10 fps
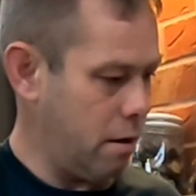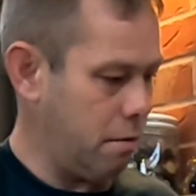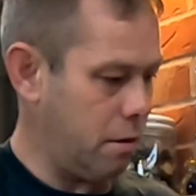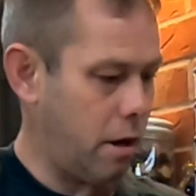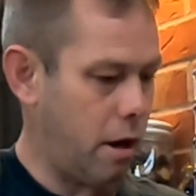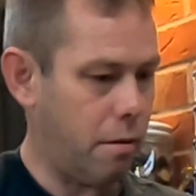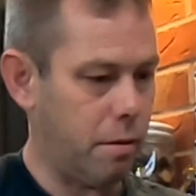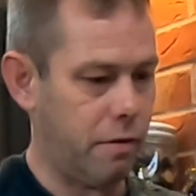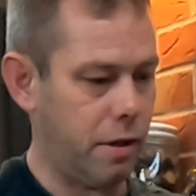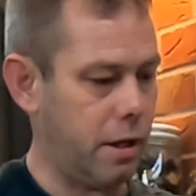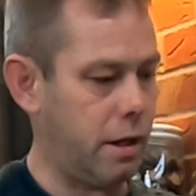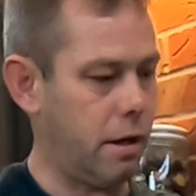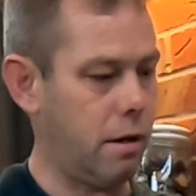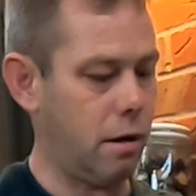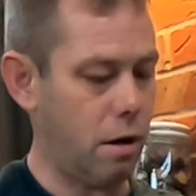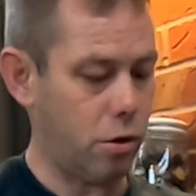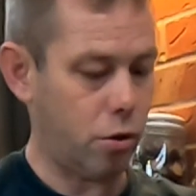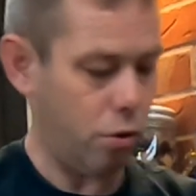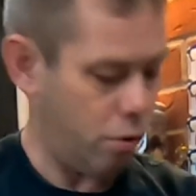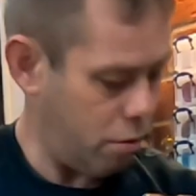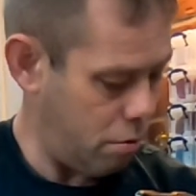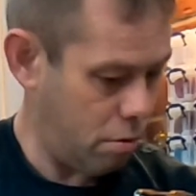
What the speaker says: We'll go with the large coil.